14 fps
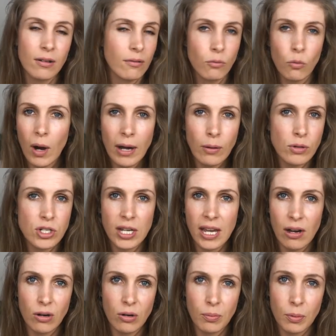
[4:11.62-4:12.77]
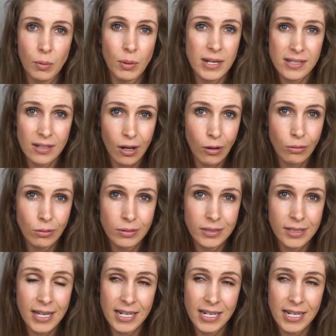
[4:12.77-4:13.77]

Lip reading: why would you get up when it's cold